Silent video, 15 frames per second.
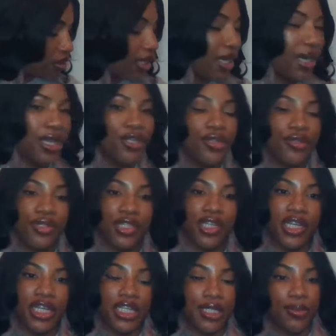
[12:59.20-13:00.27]
And I do see
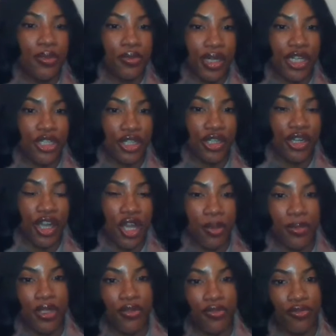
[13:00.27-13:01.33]
inspiration
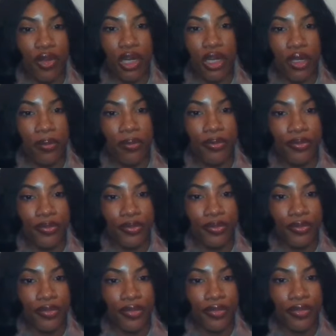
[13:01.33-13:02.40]
coming from
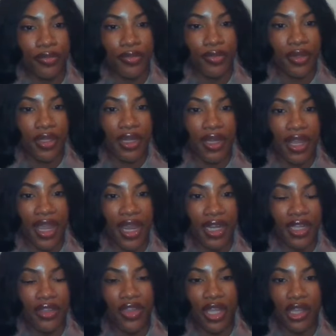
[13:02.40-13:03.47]

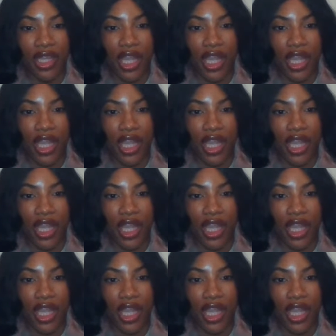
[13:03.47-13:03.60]
anything